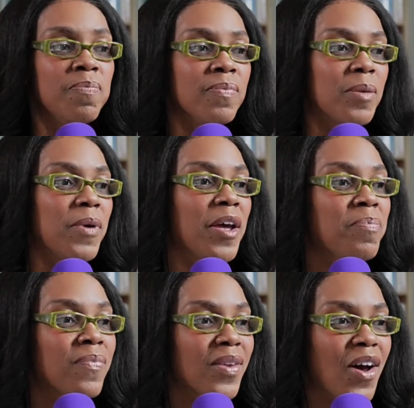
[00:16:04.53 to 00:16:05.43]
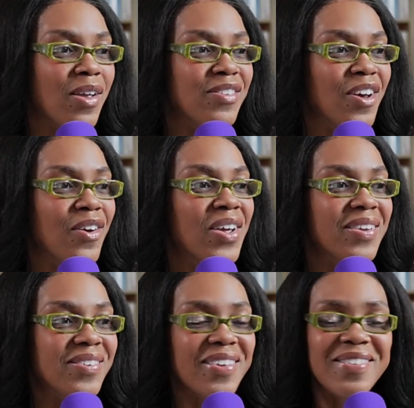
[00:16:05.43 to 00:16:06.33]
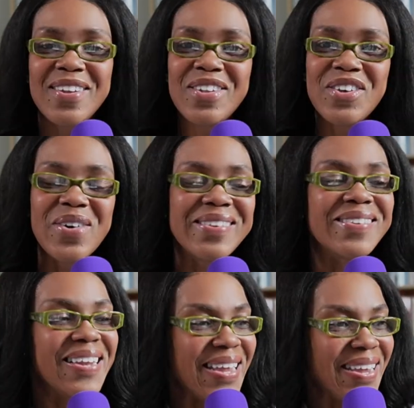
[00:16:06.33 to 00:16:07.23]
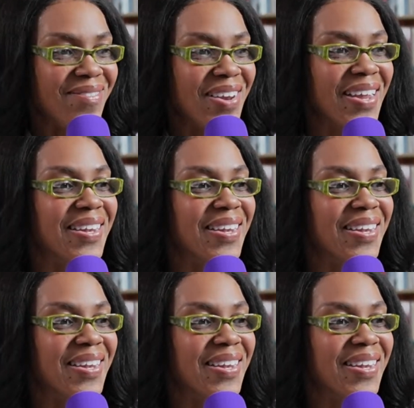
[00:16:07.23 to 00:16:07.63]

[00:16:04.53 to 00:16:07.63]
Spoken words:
But also, Justin Lewis, good evening.